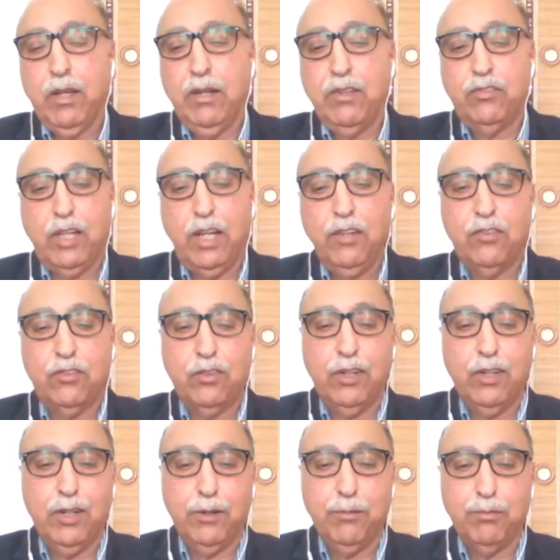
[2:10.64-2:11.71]
uh, since
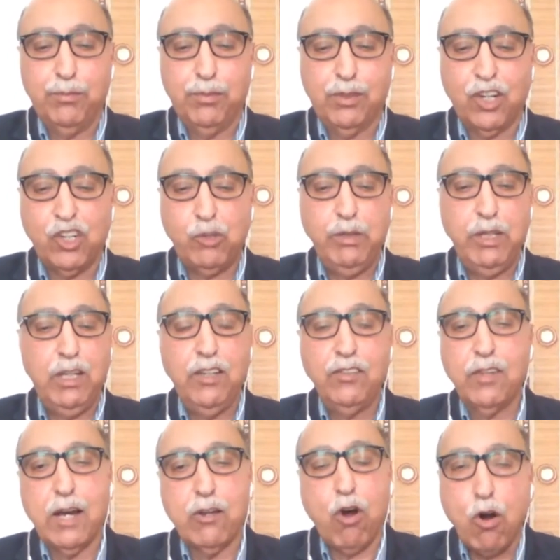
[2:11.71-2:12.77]
uh, Kashmiris
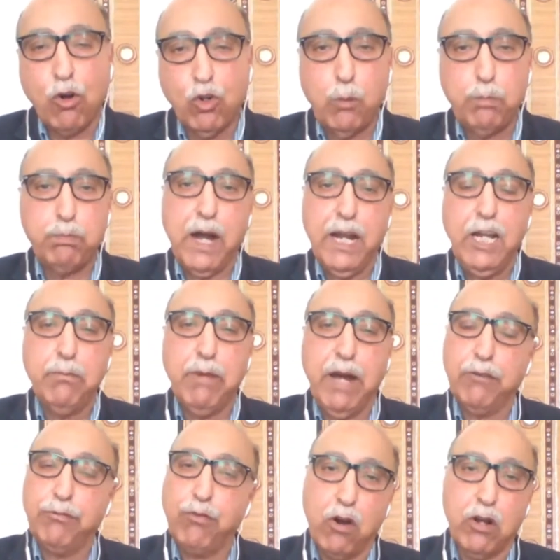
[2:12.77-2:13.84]
are occupied by
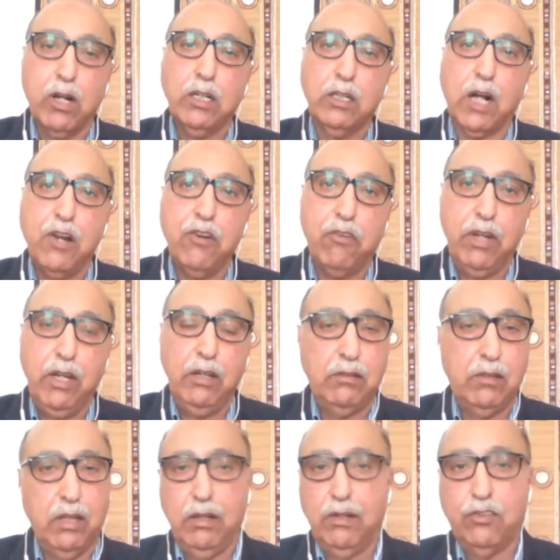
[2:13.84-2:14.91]
a foreign country,
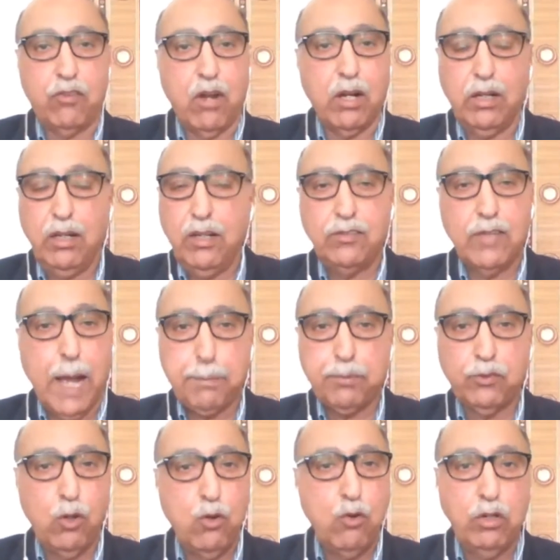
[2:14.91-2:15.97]
their struggle is
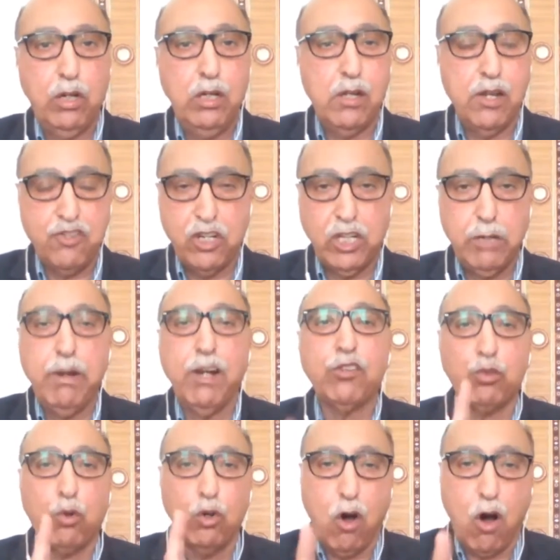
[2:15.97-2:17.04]
absolutely legitimate
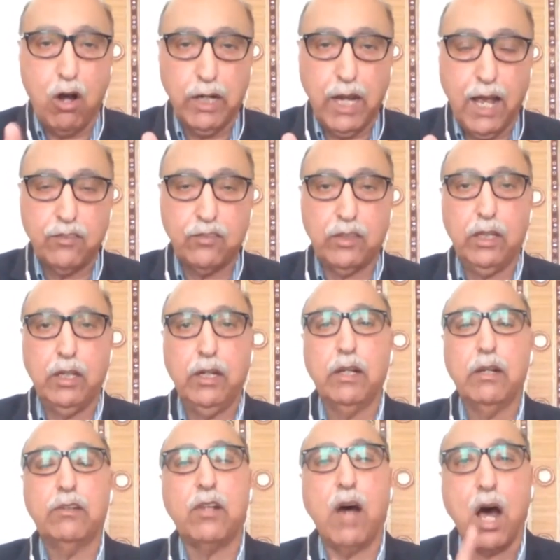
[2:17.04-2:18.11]
so long as they
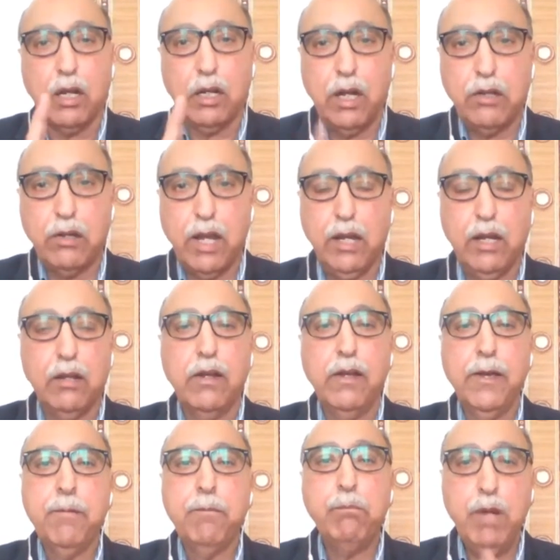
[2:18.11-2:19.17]
are targeting yes, but
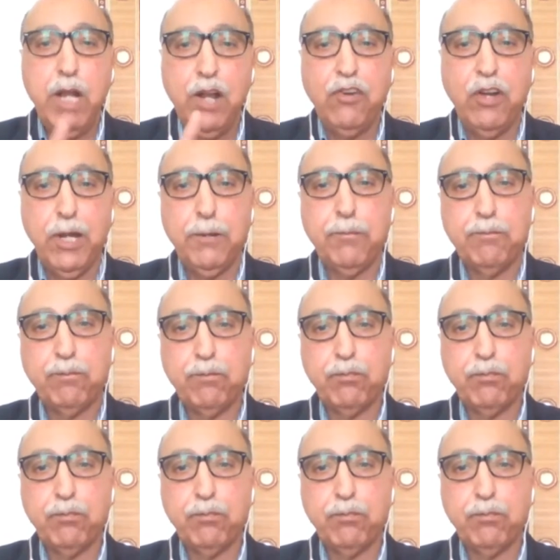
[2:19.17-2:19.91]
that's the military. Whole, that